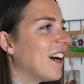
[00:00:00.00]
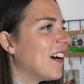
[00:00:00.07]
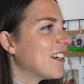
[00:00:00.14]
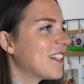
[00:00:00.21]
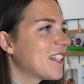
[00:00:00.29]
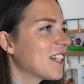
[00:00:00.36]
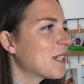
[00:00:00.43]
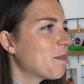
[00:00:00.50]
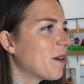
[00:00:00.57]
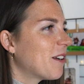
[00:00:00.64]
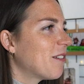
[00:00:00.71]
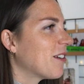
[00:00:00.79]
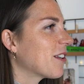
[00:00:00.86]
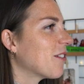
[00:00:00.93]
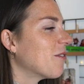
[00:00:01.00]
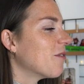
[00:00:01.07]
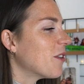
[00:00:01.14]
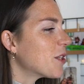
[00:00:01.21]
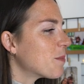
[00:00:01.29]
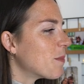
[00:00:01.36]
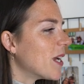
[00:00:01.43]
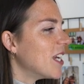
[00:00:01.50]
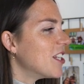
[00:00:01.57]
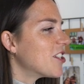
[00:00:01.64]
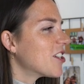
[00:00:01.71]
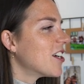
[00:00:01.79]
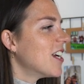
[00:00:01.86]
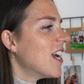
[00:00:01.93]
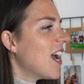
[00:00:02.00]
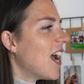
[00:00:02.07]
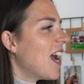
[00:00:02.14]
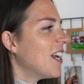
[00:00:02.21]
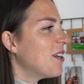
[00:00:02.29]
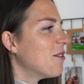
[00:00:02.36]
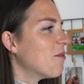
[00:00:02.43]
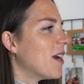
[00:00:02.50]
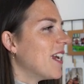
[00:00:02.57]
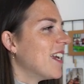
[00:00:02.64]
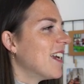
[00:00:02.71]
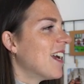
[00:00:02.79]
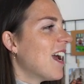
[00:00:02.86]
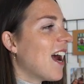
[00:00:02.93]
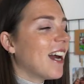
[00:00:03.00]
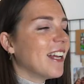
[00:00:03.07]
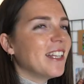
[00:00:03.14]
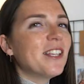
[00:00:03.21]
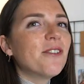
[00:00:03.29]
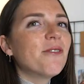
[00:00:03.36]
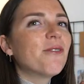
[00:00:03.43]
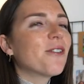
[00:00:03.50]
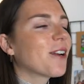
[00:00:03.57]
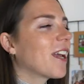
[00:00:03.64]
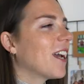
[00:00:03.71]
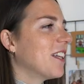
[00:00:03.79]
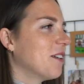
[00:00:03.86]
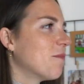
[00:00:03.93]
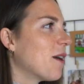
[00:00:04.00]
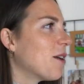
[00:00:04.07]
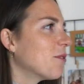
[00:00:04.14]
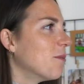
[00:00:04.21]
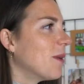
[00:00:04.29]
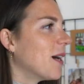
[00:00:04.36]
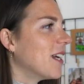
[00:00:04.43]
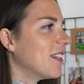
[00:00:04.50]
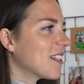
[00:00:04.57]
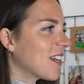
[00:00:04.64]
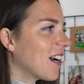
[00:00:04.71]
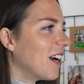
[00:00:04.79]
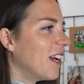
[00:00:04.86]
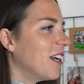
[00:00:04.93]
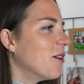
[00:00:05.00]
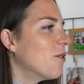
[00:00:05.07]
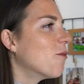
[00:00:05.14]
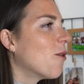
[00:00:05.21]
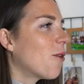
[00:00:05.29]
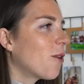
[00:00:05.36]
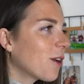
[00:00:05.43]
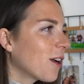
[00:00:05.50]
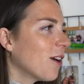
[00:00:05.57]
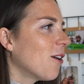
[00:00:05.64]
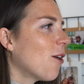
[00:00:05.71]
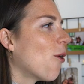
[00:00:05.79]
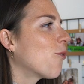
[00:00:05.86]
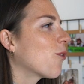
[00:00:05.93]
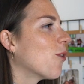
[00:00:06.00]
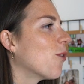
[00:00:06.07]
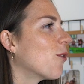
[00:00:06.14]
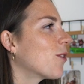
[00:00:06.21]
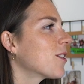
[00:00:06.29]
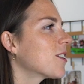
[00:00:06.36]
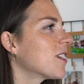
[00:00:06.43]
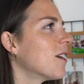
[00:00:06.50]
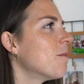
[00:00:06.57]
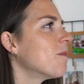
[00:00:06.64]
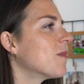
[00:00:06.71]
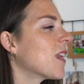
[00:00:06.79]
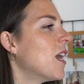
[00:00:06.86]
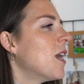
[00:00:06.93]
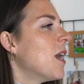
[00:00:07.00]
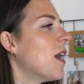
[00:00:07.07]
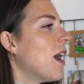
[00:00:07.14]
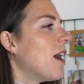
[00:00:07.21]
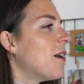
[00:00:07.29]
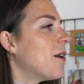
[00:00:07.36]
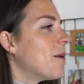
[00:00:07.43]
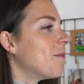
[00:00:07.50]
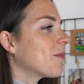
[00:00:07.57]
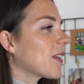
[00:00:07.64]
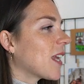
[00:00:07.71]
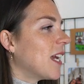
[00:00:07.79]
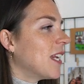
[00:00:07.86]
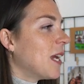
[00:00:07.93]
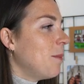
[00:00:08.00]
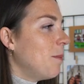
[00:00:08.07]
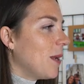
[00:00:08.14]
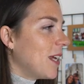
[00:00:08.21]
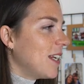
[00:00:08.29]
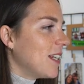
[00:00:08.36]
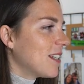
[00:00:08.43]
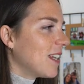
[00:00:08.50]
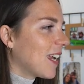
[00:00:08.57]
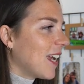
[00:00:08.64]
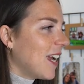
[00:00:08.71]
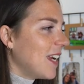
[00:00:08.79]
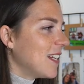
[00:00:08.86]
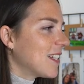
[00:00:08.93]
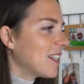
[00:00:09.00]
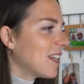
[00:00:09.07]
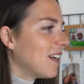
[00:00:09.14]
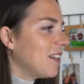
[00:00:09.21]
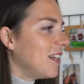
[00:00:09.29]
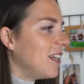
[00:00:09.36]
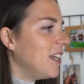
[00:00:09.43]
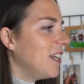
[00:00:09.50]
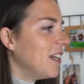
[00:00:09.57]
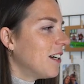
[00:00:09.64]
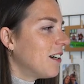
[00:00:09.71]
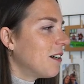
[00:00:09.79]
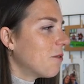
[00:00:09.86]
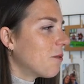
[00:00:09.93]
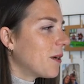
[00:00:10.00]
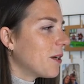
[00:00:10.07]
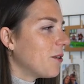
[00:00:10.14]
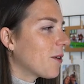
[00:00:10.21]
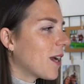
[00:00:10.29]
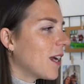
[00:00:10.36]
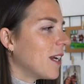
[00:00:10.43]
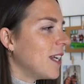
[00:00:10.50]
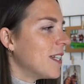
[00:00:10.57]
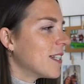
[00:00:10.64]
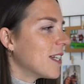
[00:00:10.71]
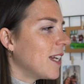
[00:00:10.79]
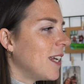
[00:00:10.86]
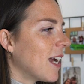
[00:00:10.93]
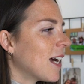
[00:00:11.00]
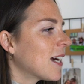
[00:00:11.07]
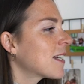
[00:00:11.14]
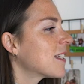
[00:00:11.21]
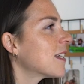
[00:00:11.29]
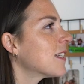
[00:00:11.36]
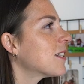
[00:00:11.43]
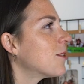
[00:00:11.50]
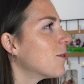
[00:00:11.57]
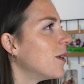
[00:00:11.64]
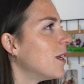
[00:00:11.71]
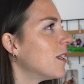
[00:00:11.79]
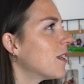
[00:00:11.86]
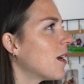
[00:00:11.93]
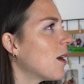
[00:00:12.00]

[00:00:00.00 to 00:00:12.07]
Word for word: it's just perfect on this page anyway i didn't forget about my design work of course um, and I placed the case study here where you can easily access to it